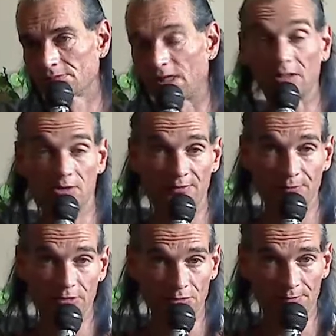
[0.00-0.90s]

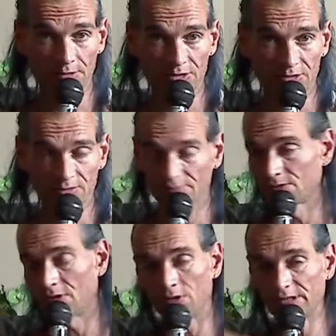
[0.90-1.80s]
holographic universe,
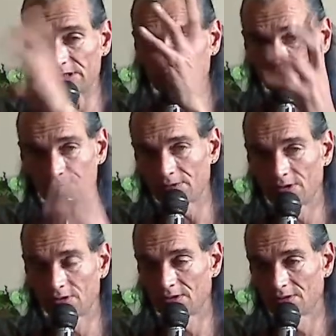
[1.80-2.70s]
all this stuff,
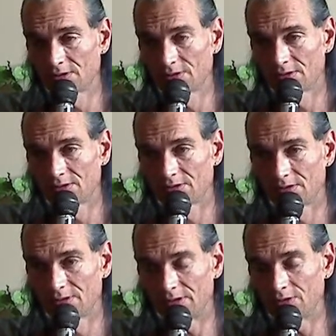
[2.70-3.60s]

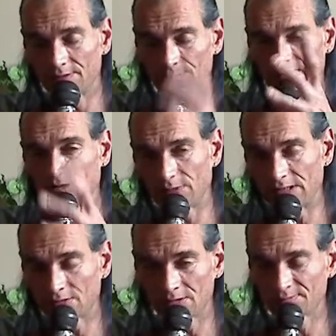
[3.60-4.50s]
everything
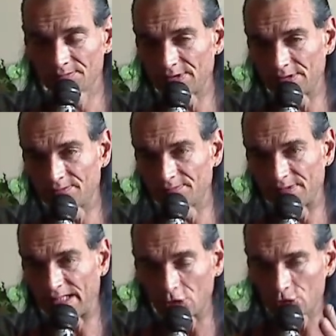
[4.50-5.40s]
being a
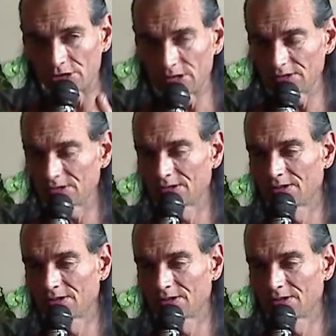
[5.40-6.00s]
energy,